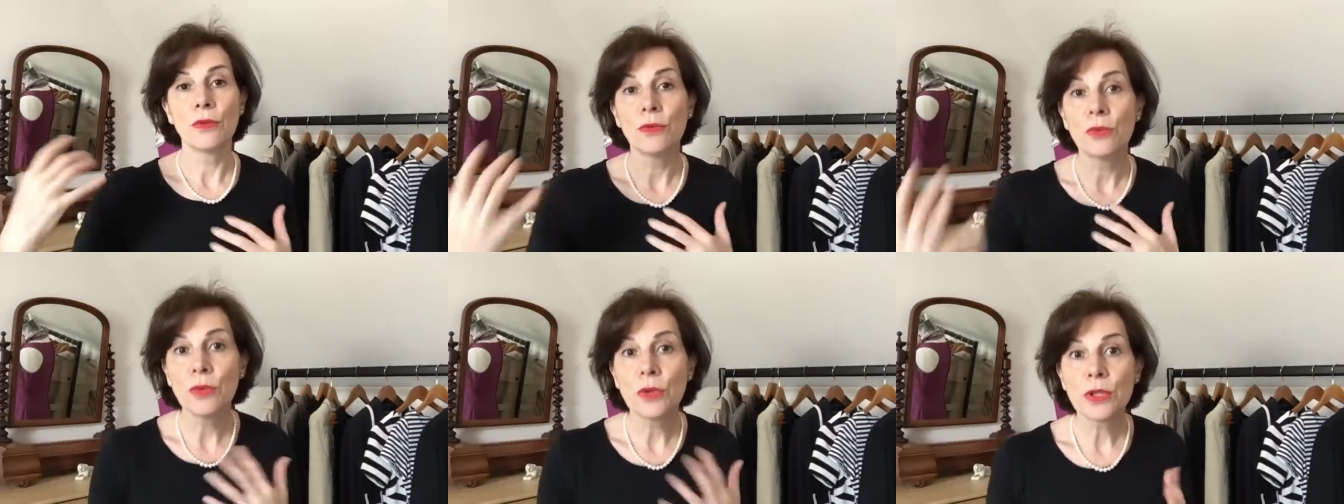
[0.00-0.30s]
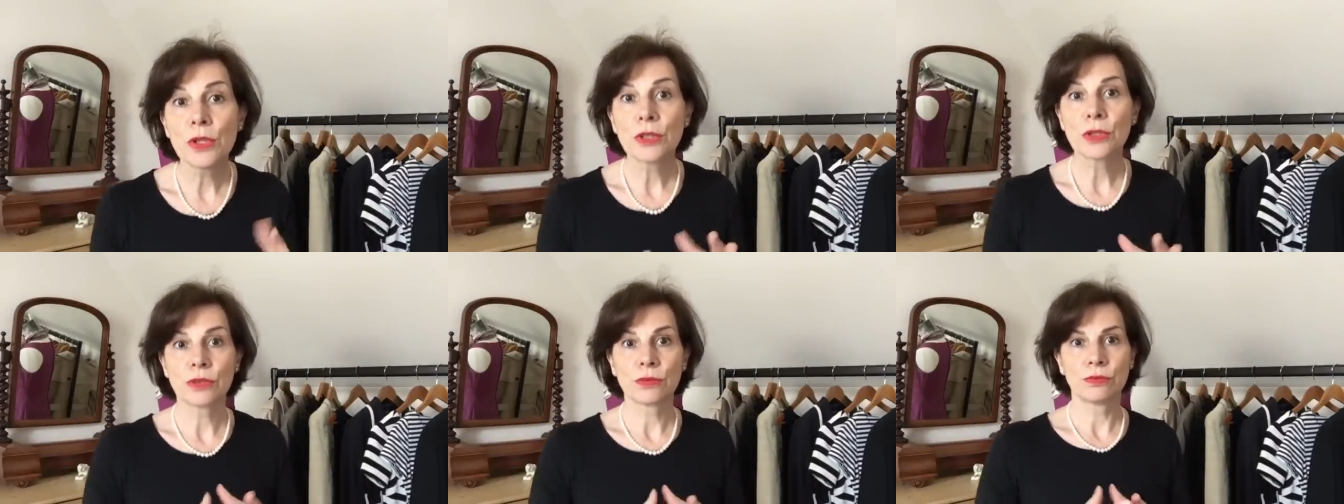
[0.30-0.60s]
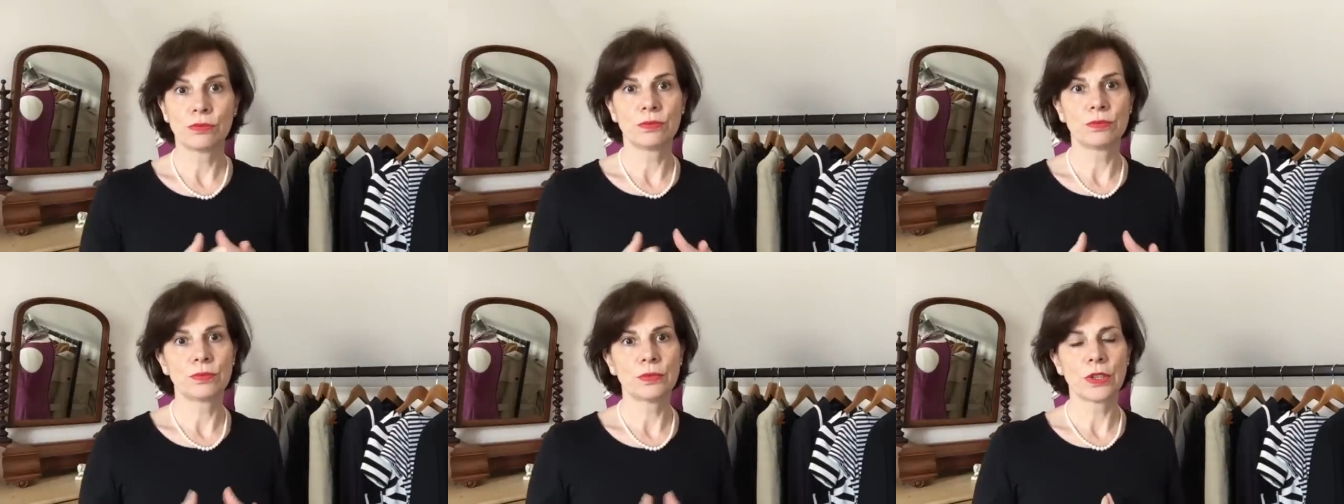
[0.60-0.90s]
work
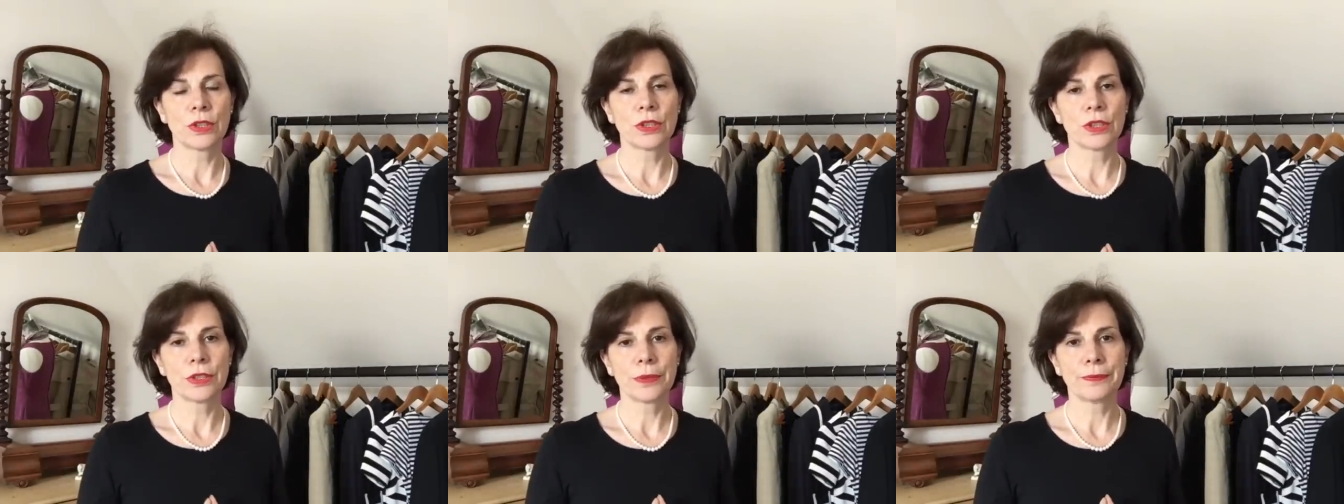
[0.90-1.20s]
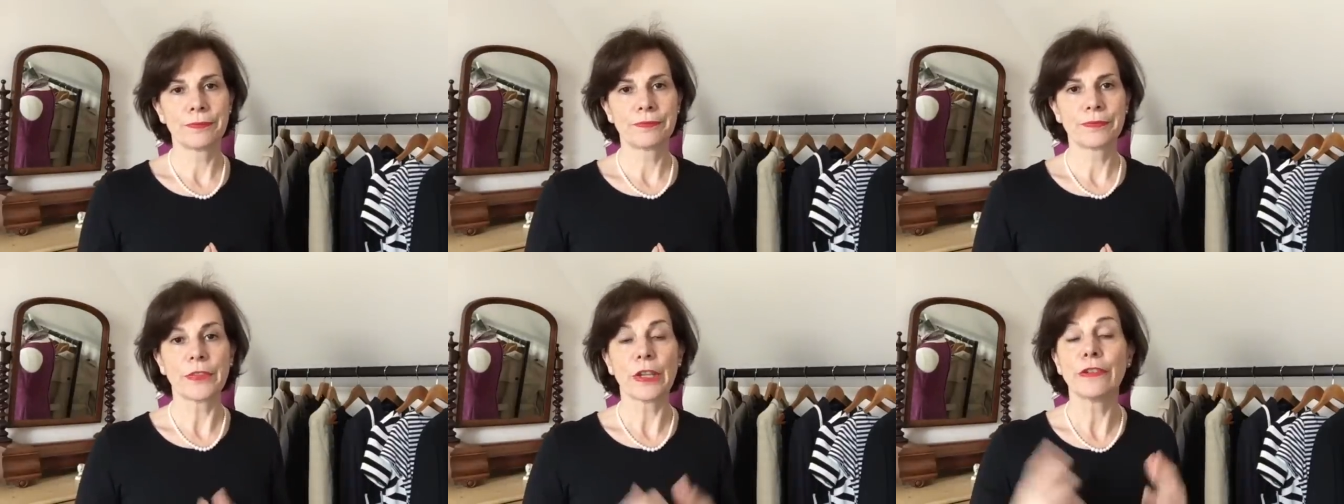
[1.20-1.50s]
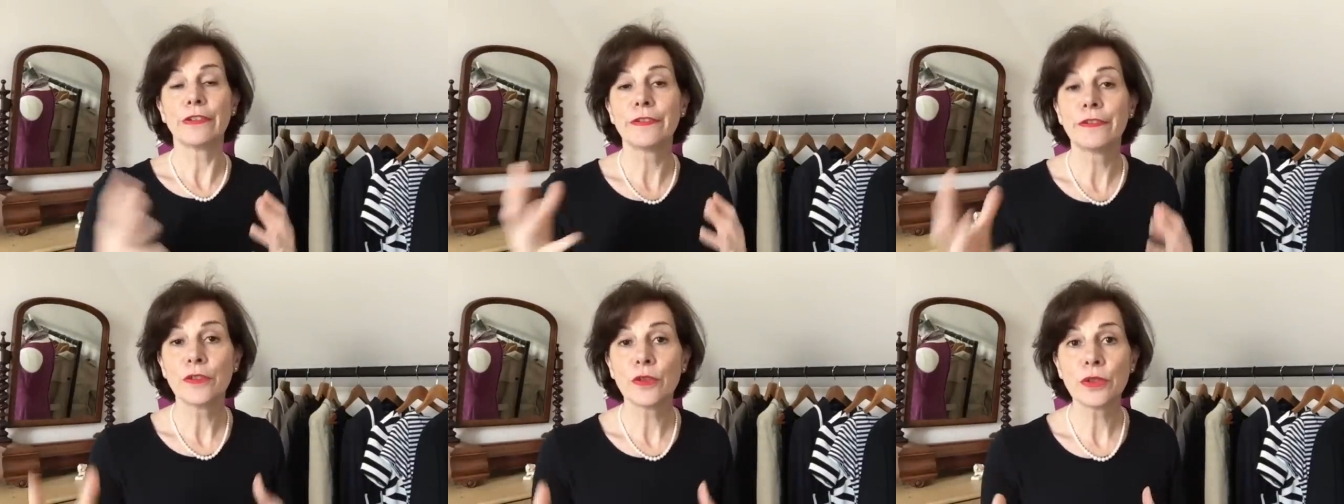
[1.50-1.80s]
um,
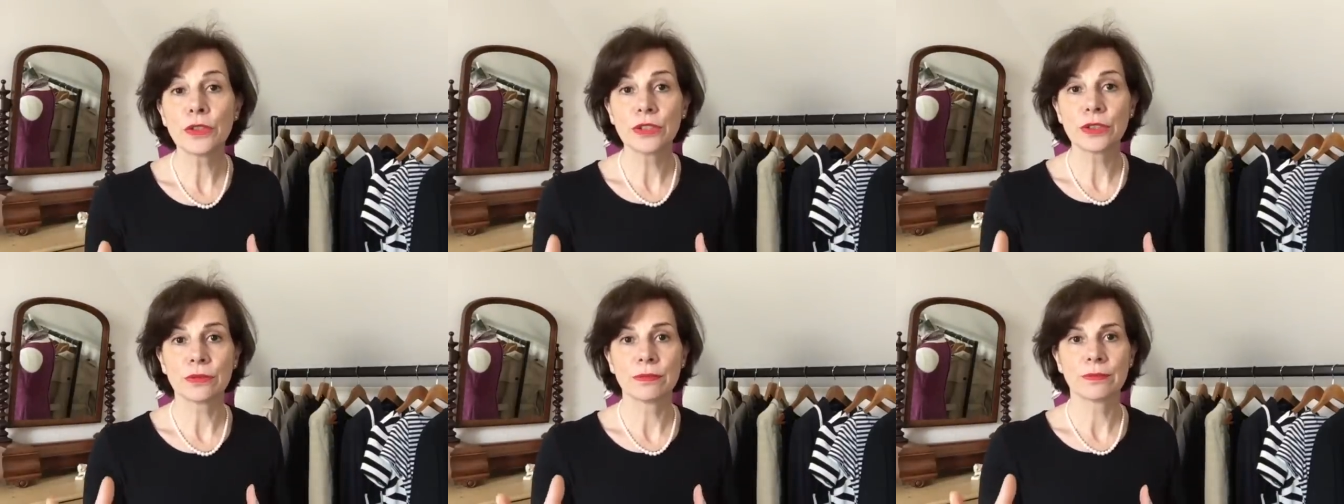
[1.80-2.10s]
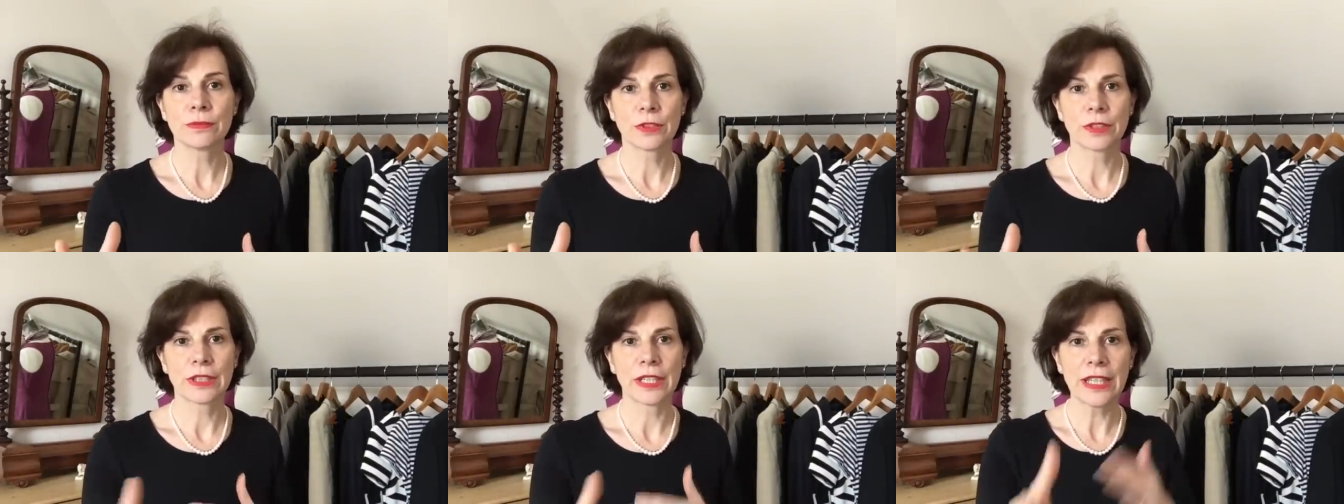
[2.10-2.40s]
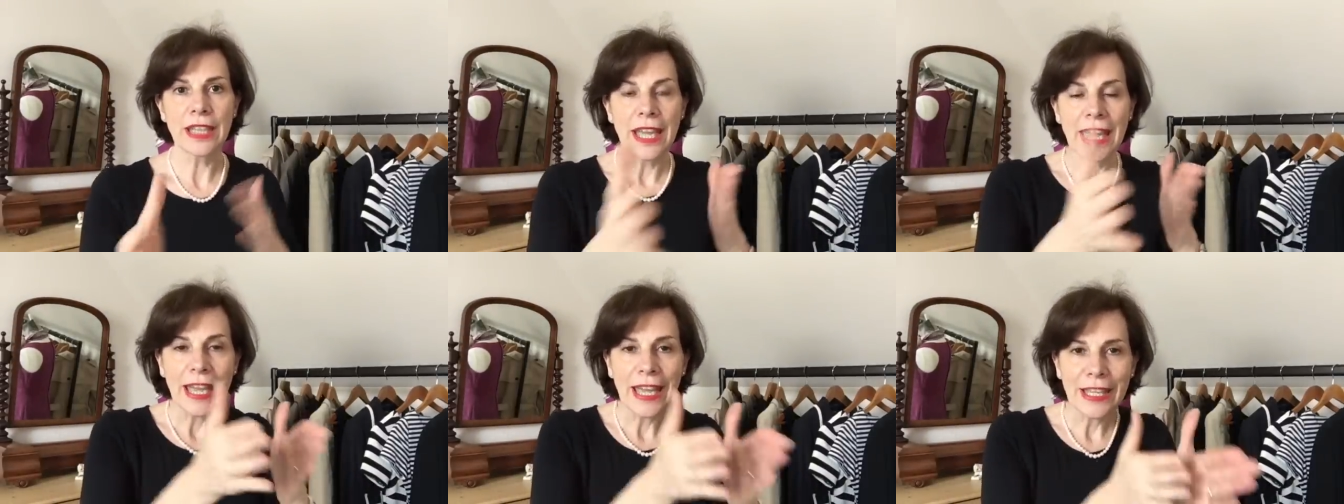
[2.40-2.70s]
for you, okay?